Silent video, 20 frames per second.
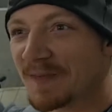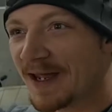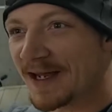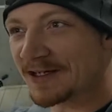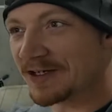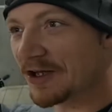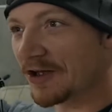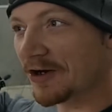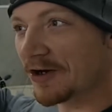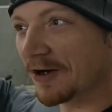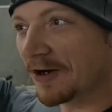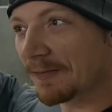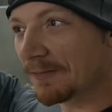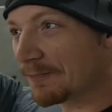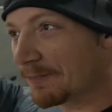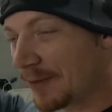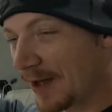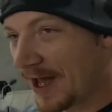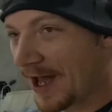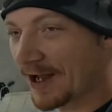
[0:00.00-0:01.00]
make dinner,
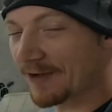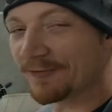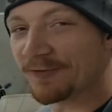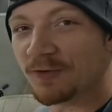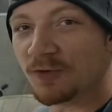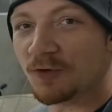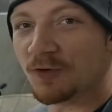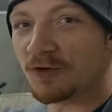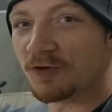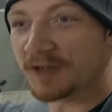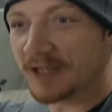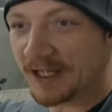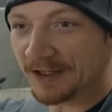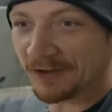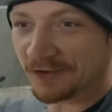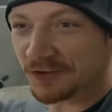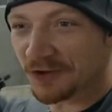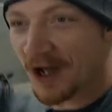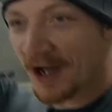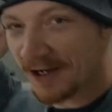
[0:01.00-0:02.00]
pack food, get
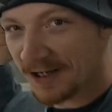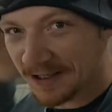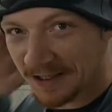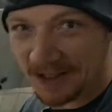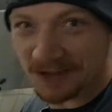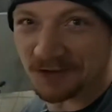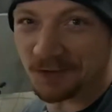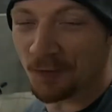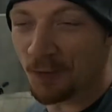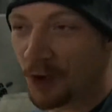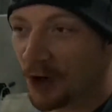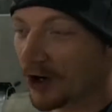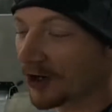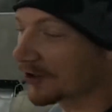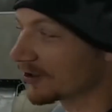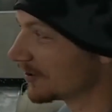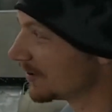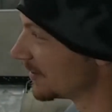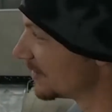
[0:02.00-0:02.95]
in the truck and get to work.